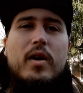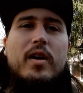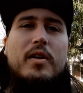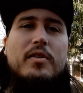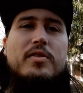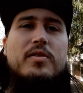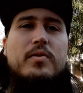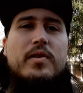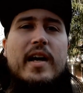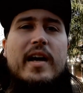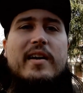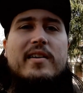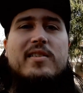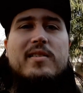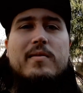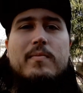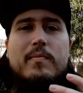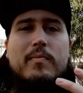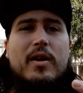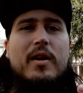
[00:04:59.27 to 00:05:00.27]
I'll do
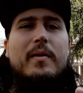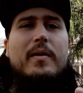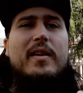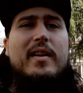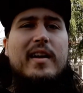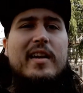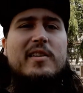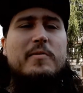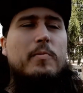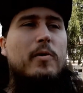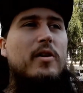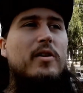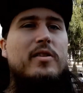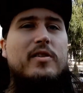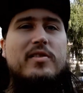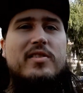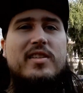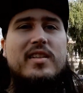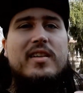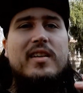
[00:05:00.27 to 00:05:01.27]
next. Probably the next part
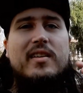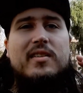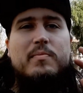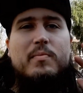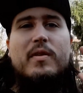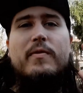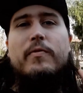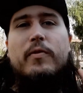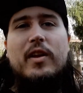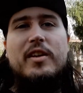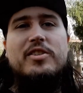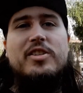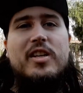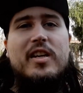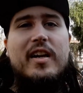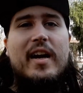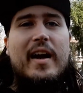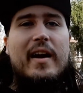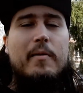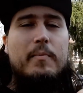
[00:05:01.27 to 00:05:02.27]
you'll see is me flushing
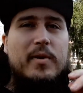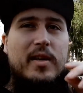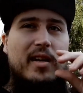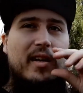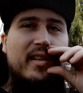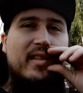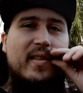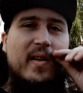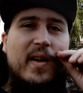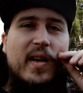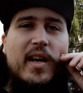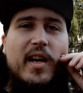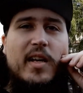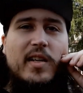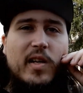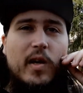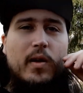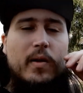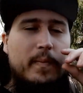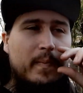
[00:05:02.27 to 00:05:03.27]
it out, because
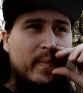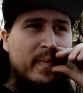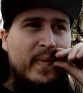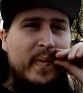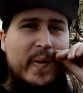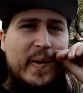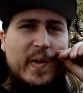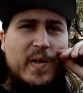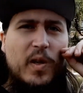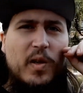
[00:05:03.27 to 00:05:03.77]
it's